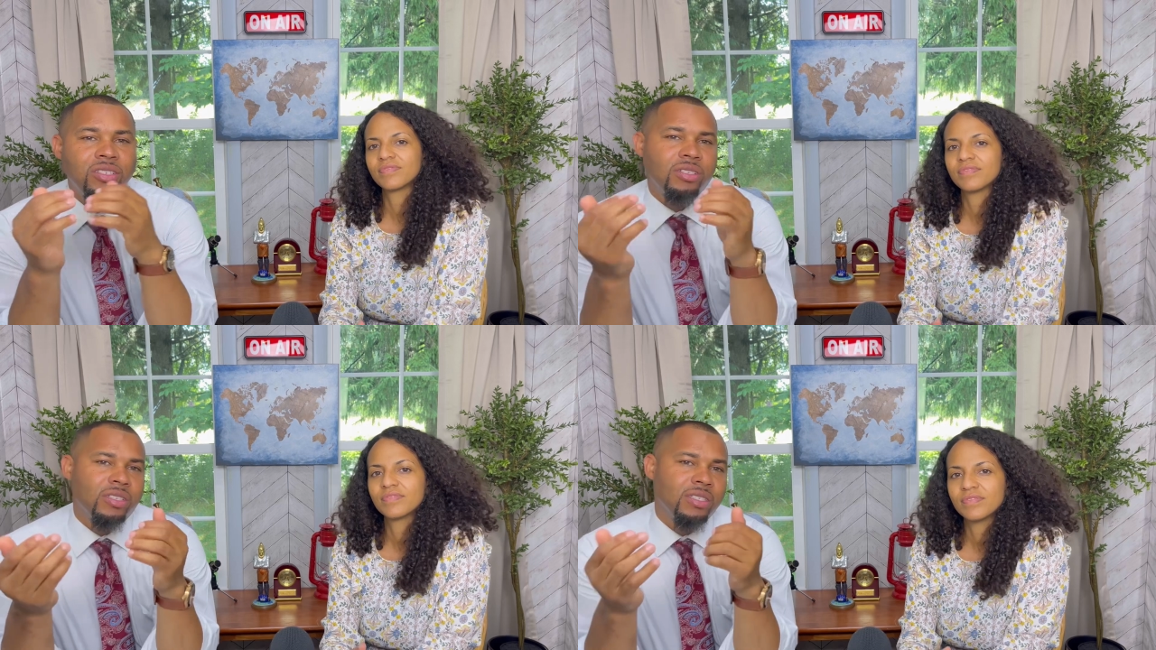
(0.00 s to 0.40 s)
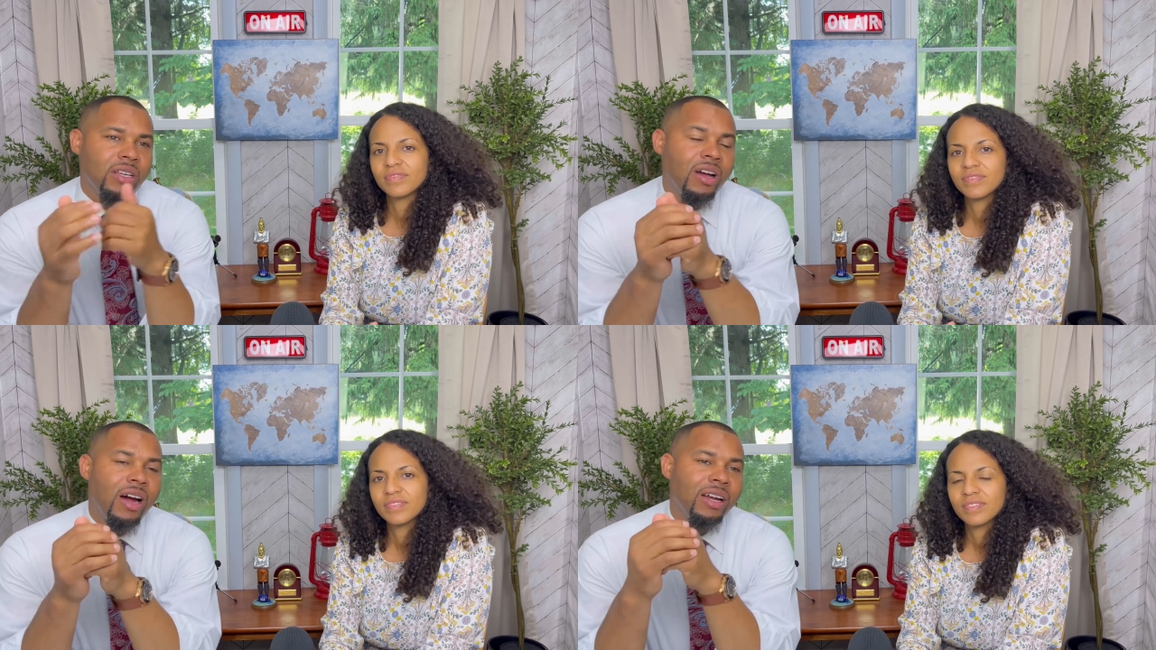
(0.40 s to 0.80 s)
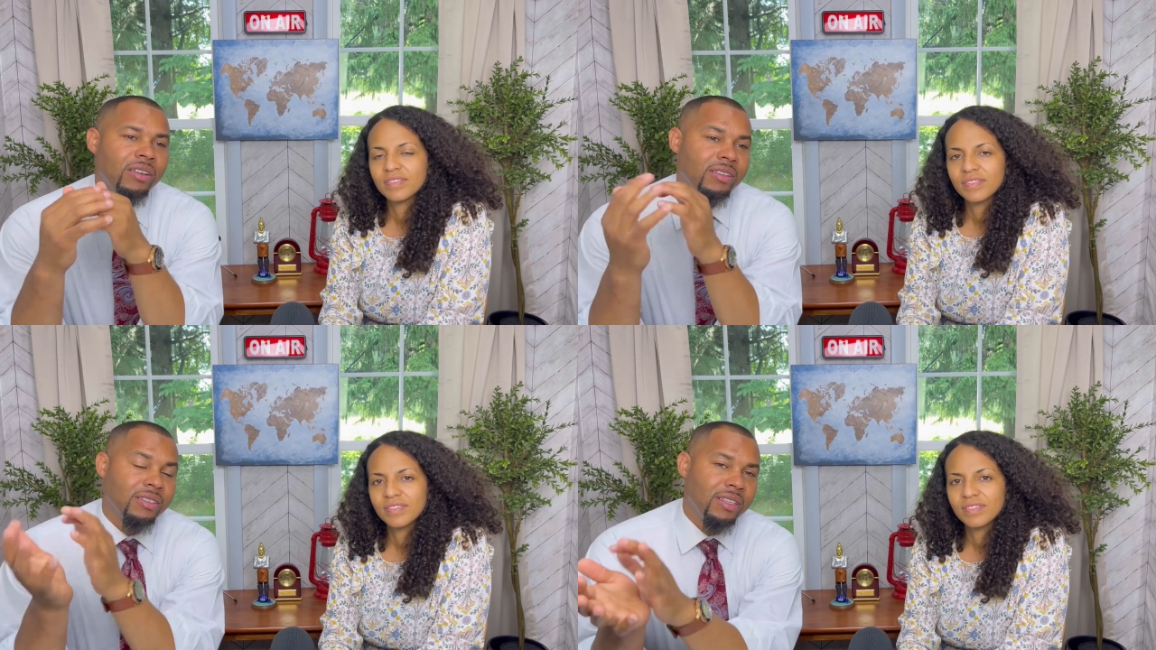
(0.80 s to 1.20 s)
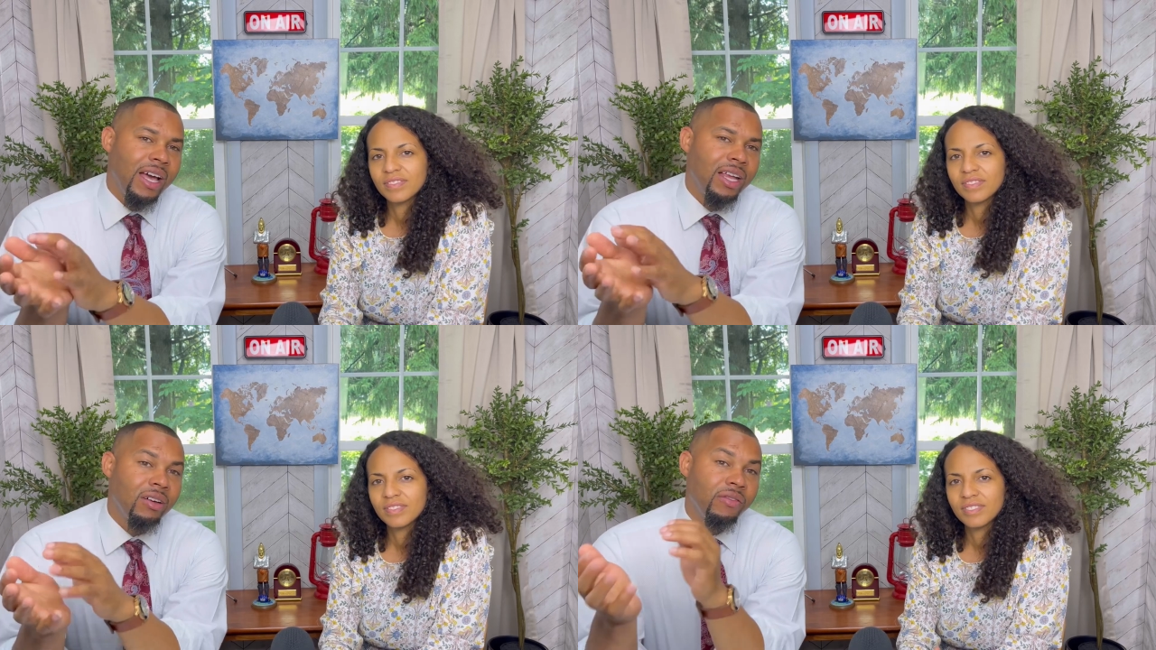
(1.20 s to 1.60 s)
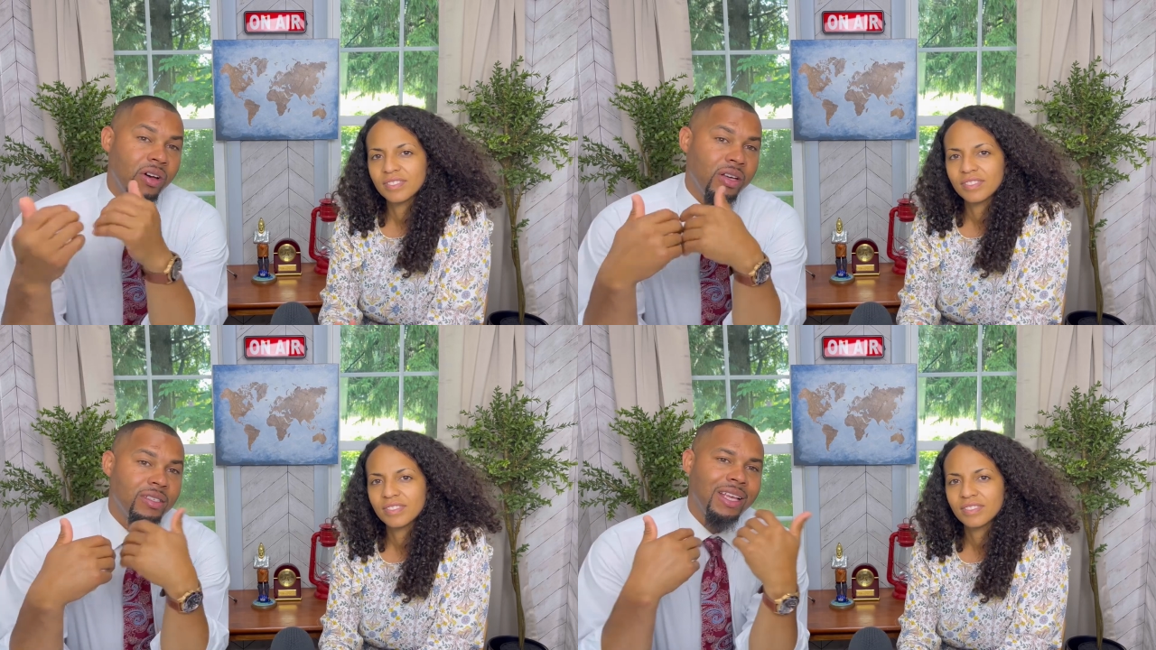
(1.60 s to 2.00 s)
Speaker 1: just the carnal side of
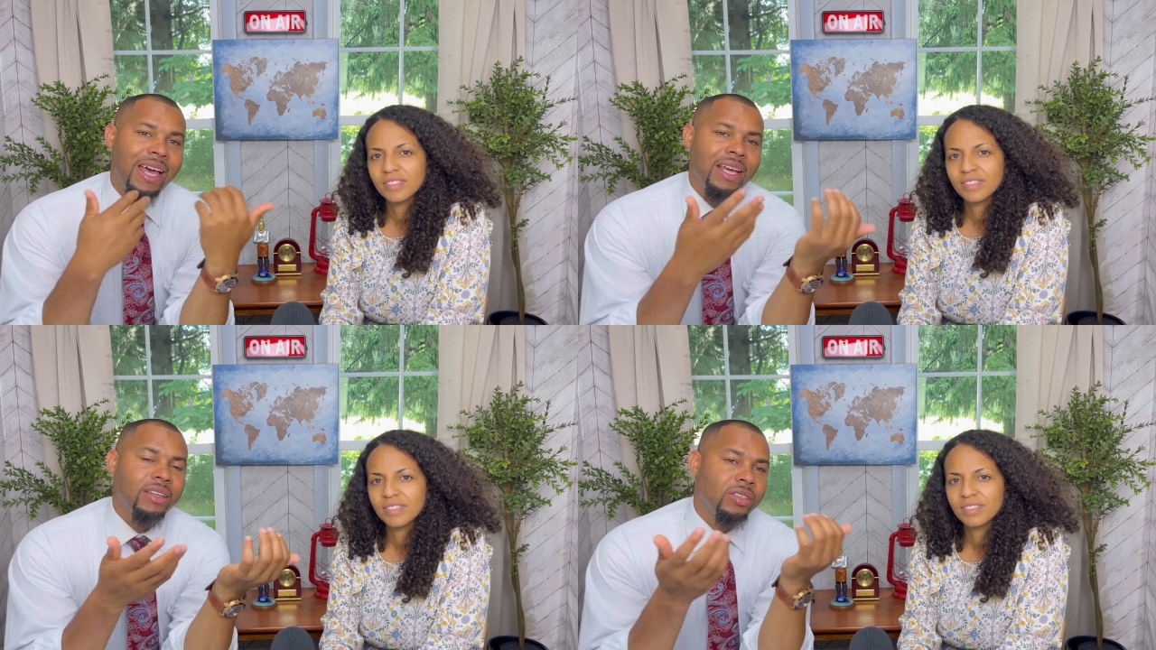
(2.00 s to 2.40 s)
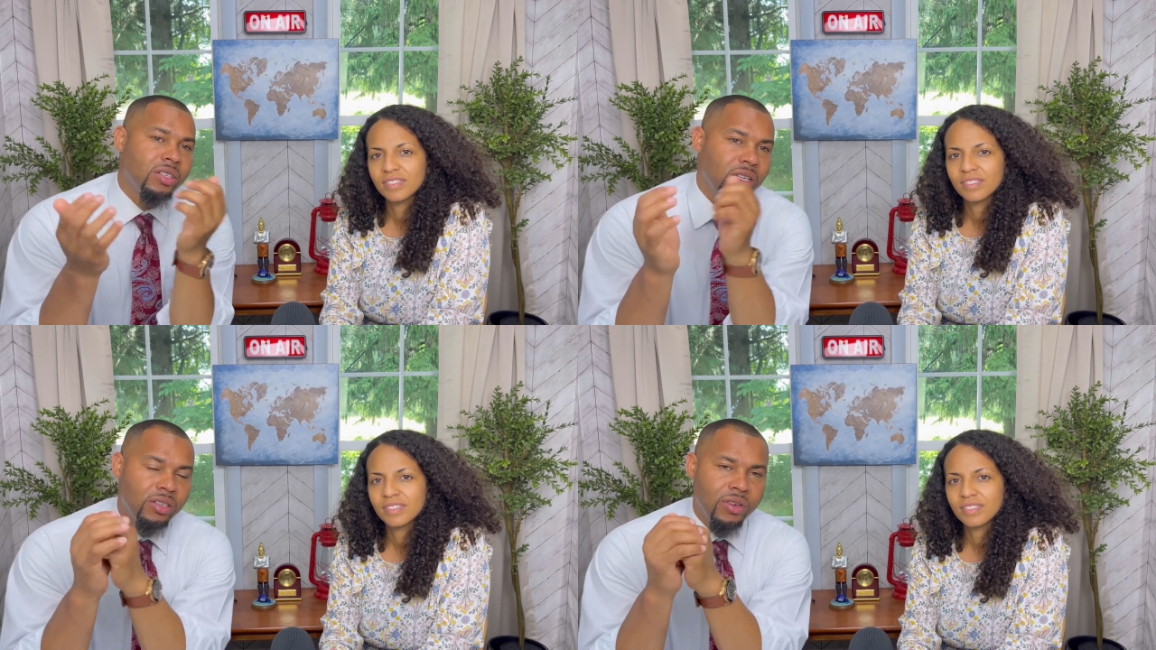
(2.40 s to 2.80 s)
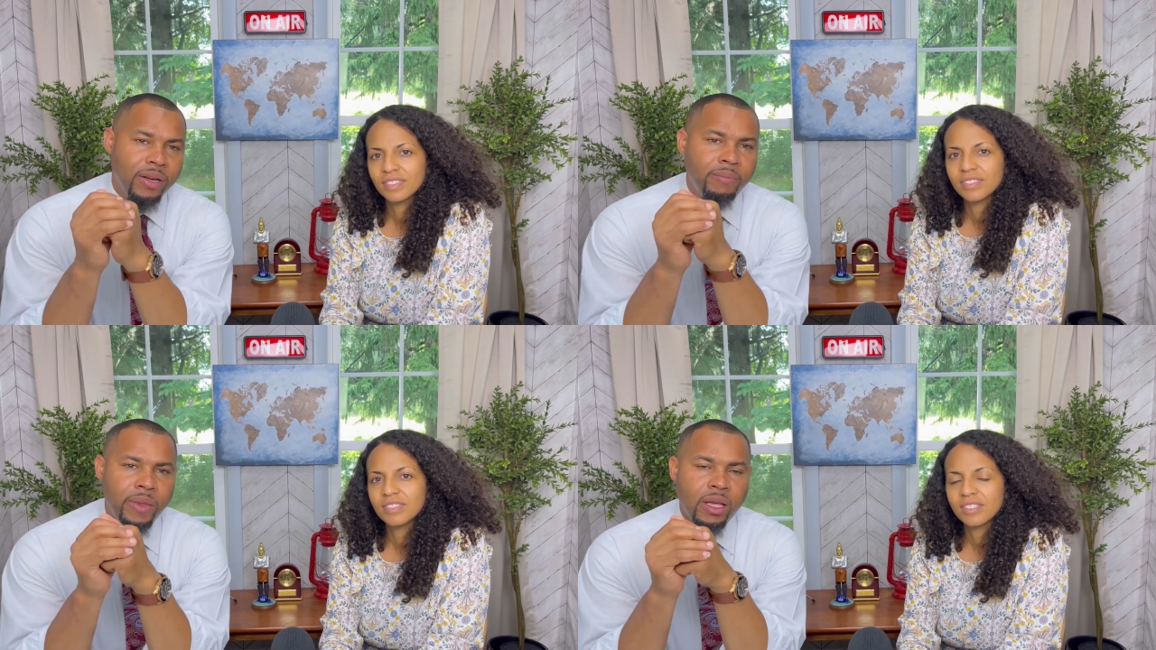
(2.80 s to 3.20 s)
us and the children.